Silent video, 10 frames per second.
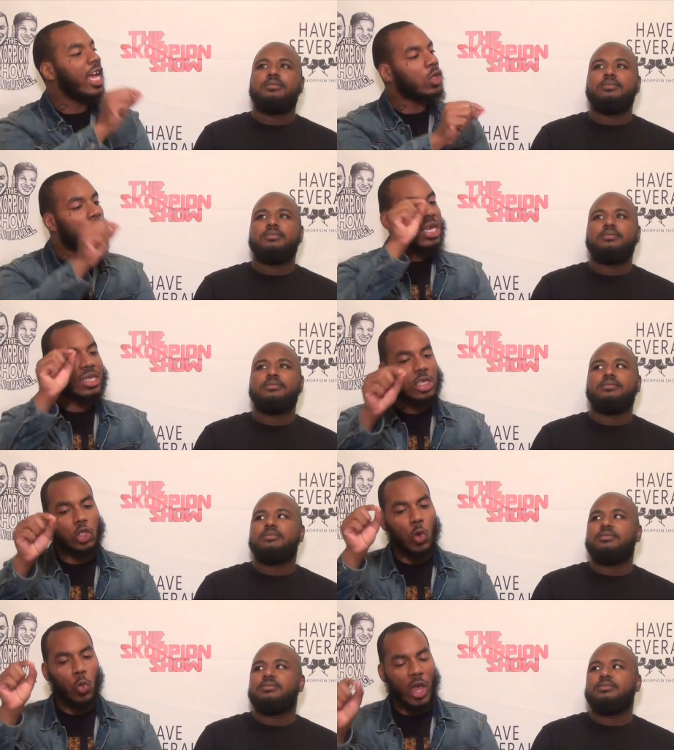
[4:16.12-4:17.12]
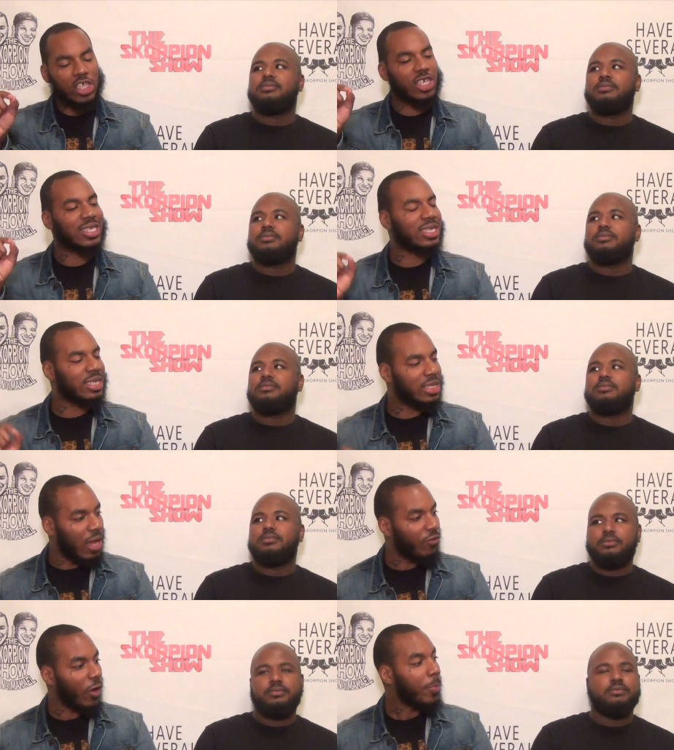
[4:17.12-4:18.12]
Speaker 1: handle situations
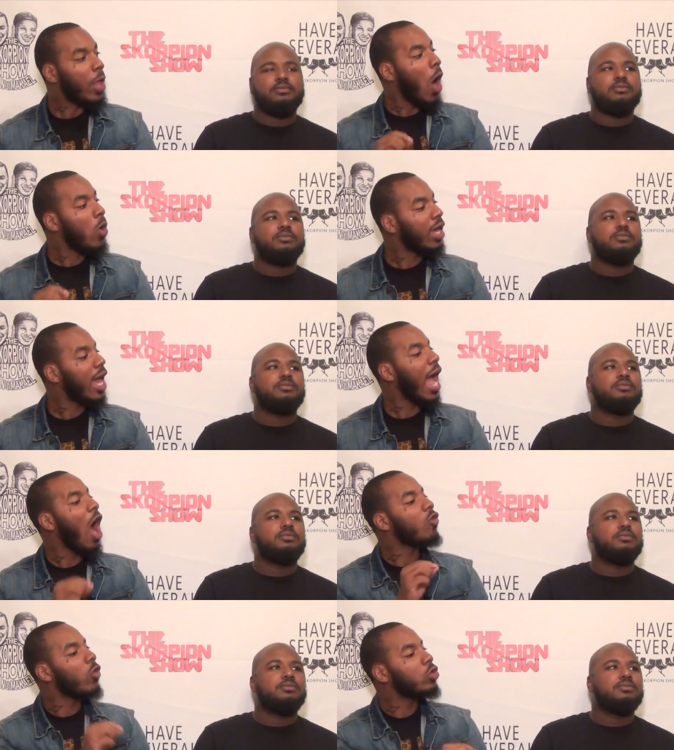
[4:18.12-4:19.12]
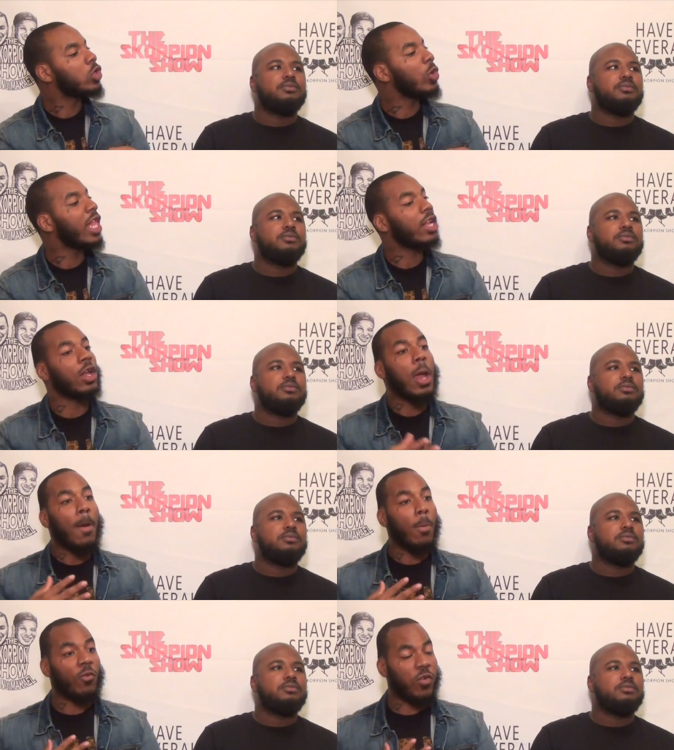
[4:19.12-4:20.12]
different. Okay, I wrote you a letter
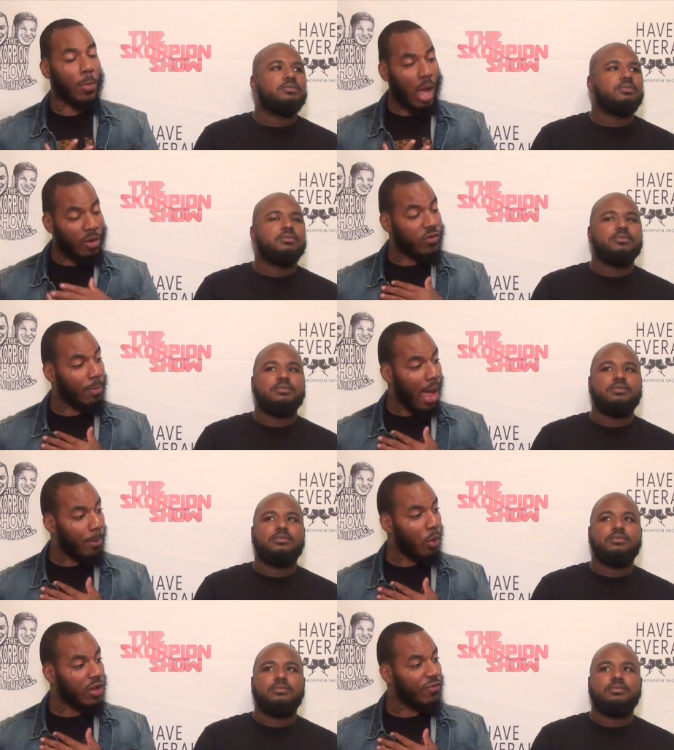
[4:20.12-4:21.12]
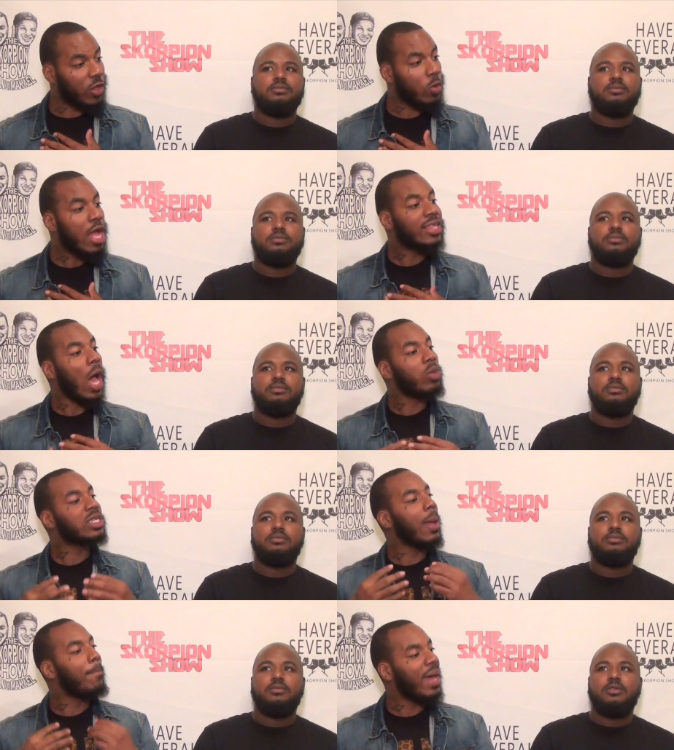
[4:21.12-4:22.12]
from coming from my point of view, that
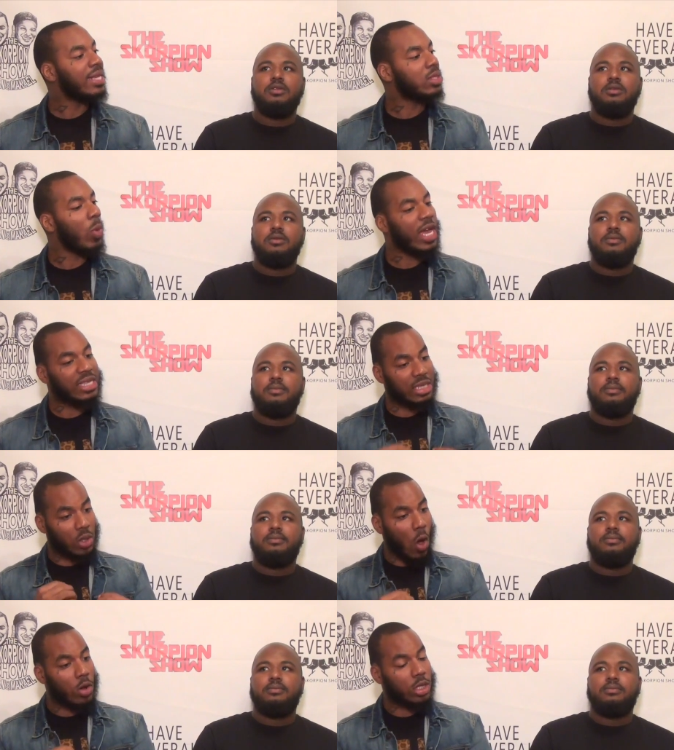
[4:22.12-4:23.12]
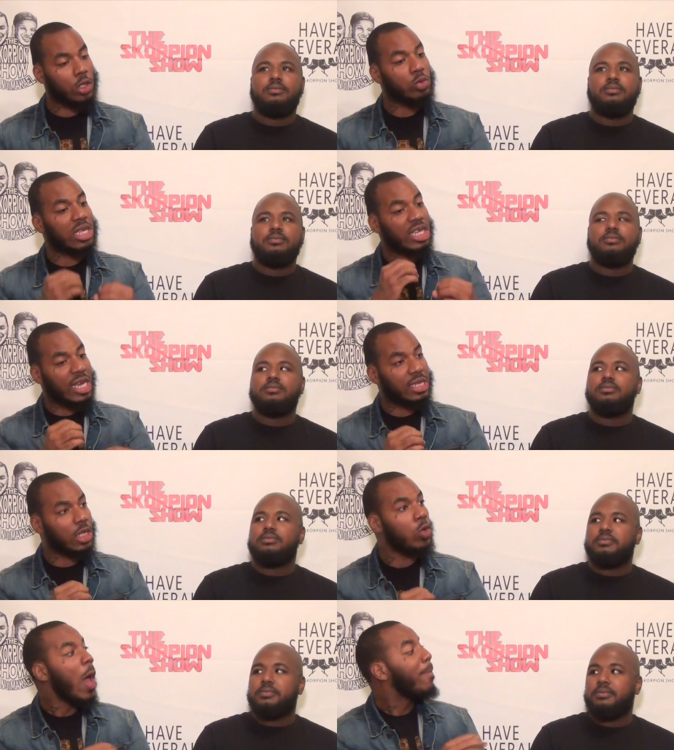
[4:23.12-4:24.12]
was the best way to talk to you, to get
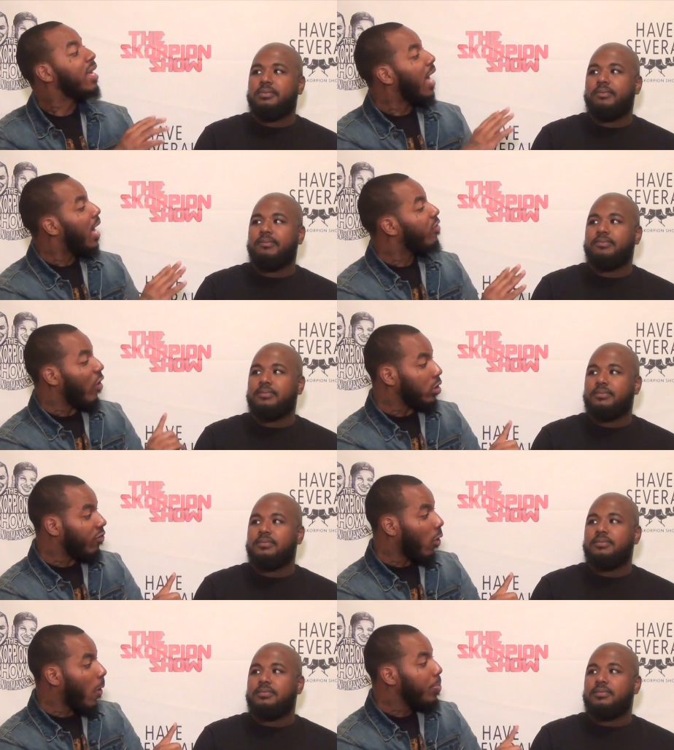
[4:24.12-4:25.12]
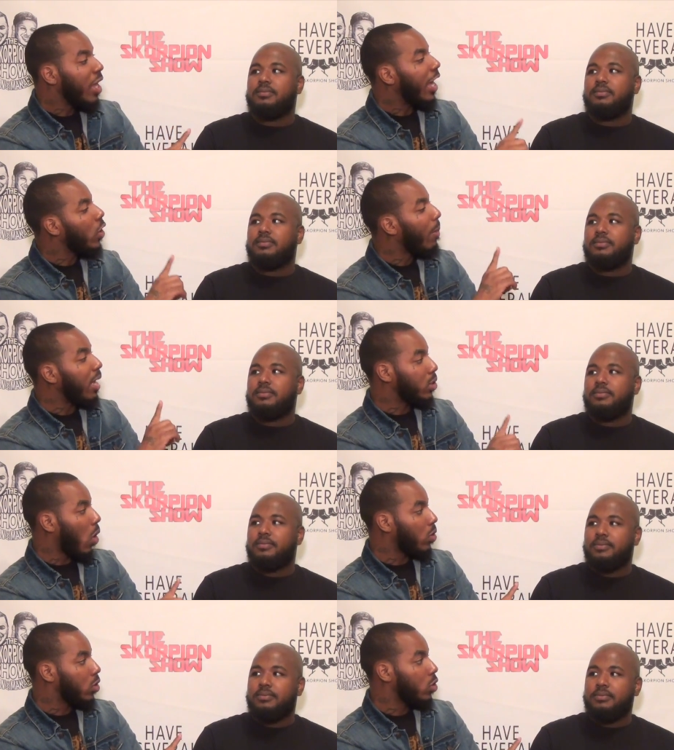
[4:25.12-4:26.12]
to you. Because first of all, can't nobody
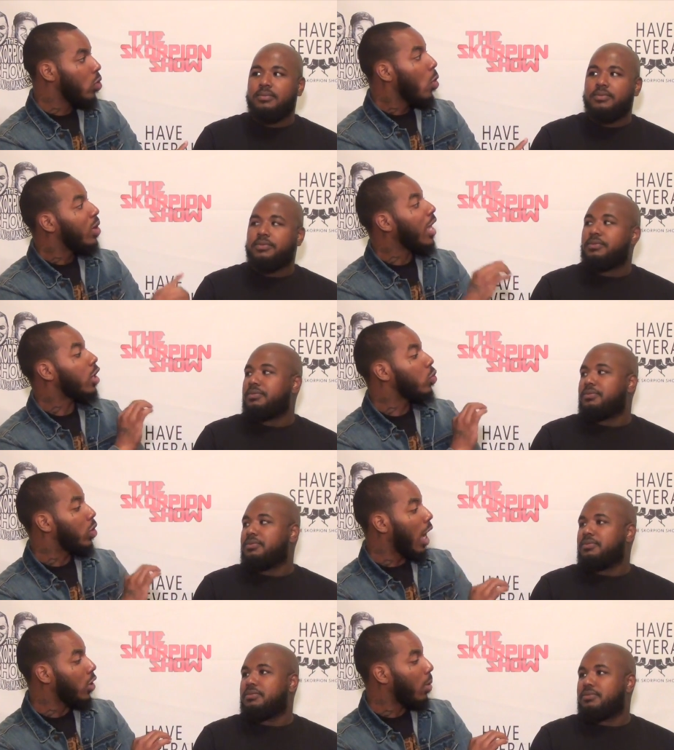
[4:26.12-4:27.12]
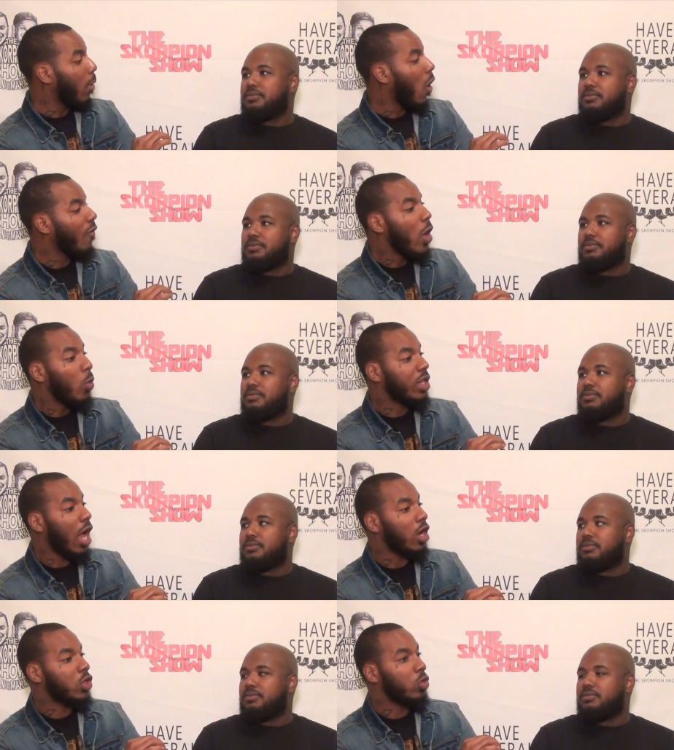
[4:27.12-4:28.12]
talk to you without you cutting them off,
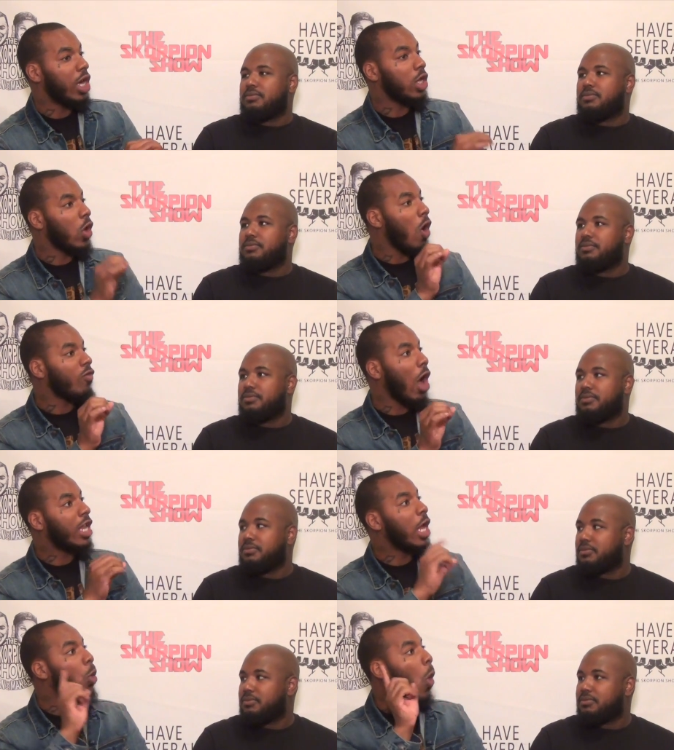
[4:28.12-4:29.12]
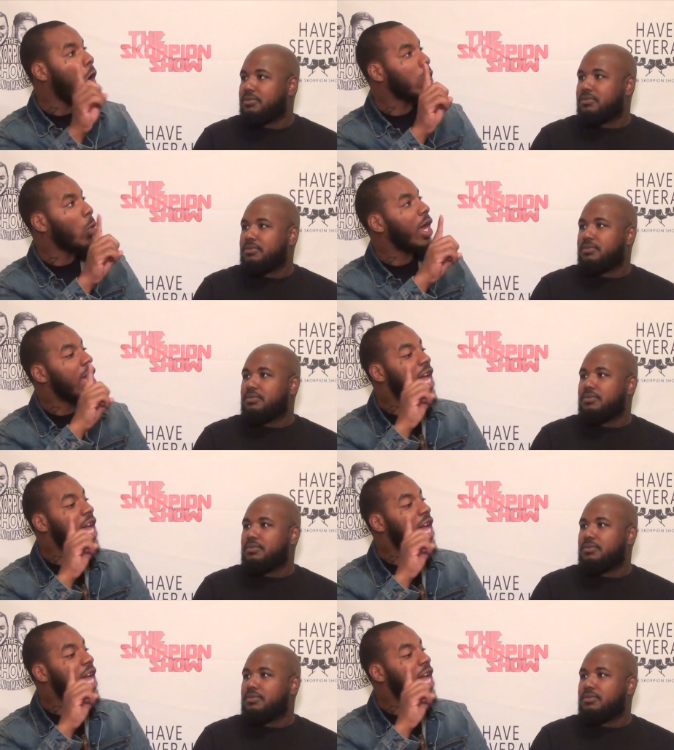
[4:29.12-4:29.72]
without you getting all around you and walking away.